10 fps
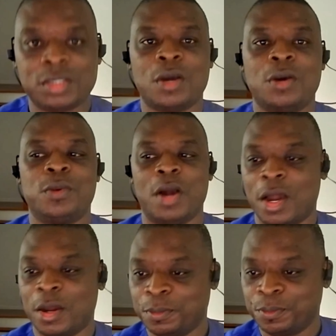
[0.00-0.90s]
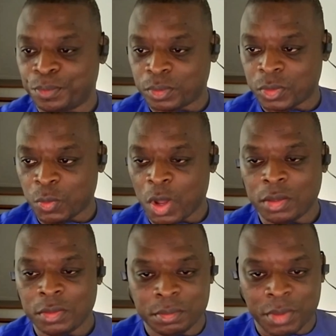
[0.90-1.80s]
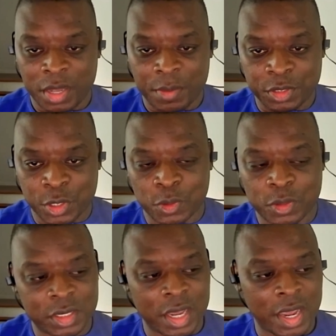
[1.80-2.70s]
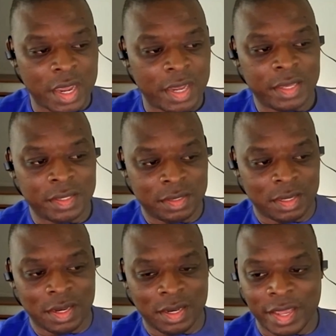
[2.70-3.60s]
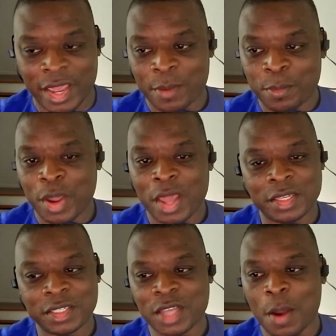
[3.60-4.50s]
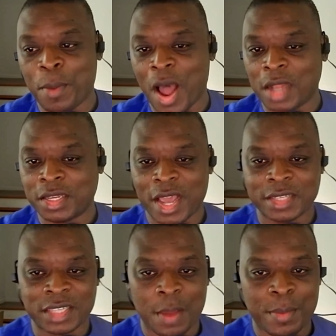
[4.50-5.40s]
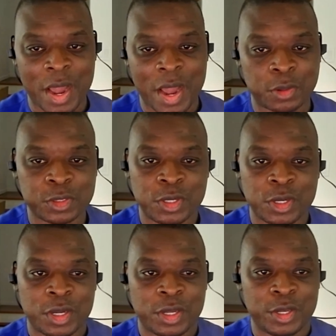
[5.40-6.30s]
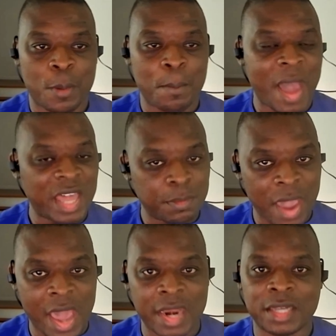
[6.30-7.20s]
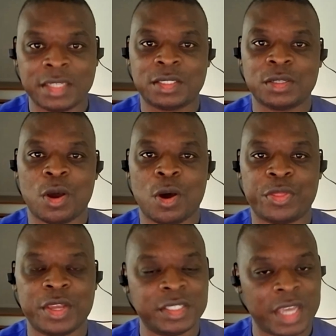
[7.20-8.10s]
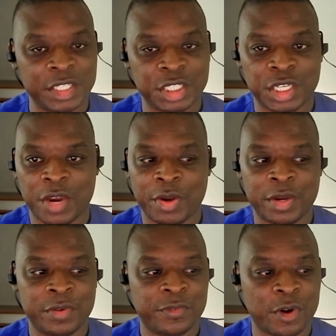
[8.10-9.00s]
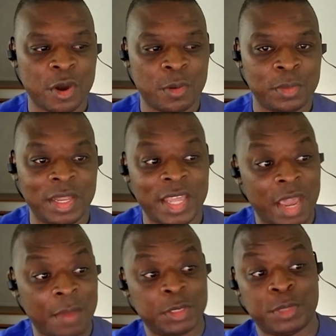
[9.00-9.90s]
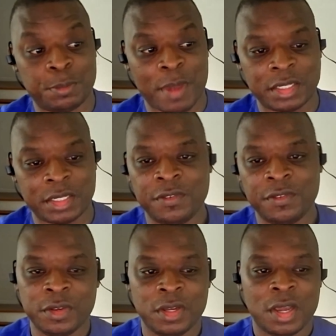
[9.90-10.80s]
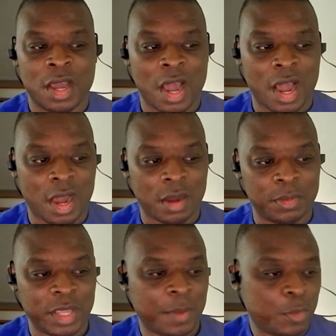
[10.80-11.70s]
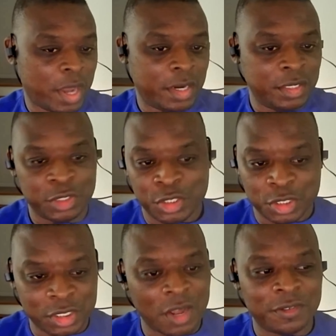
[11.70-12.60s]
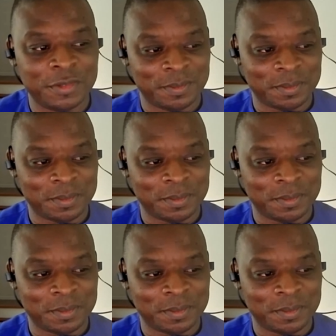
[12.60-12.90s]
Well, my name is Tokes and Liam, and this is our podcast about, mathematics, all things engineering from Liam's perspective. Liam, go ahead and introduce yourself.